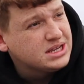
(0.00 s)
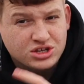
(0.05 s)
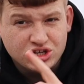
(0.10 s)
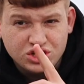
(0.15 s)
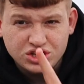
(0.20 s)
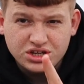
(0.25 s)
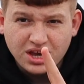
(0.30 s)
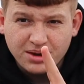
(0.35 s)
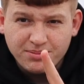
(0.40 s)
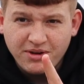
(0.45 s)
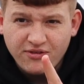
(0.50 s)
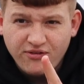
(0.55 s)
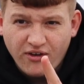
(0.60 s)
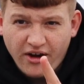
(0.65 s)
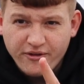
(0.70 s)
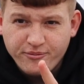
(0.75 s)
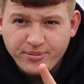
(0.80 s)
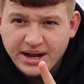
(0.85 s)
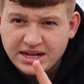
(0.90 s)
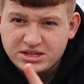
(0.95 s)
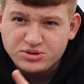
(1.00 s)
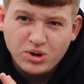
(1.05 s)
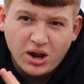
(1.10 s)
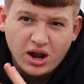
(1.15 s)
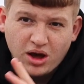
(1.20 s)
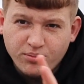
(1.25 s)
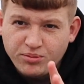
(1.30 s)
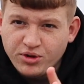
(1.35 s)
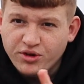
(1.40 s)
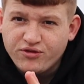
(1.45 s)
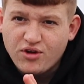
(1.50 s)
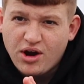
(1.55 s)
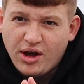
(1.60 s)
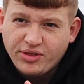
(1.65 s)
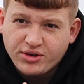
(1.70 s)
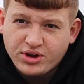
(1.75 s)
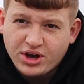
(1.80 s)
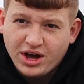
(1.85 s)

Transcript: So just give me 5 minutes while I move around the